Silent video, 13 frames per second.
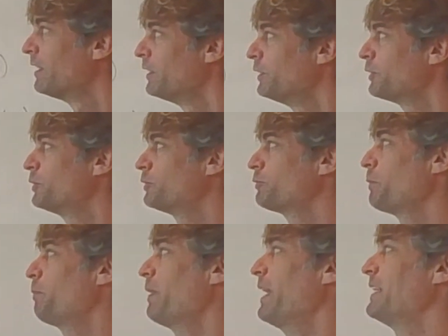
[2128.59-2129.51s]
you could
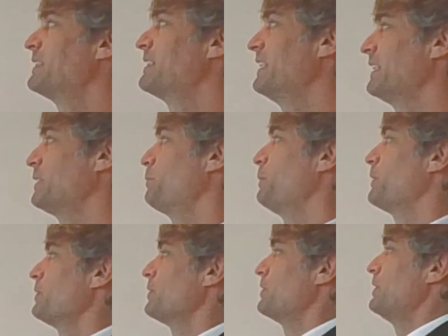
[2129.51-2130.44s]
replace this,
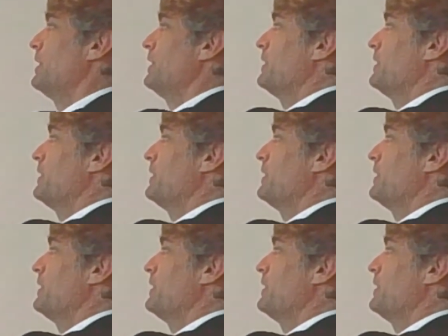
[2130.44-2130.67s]
because this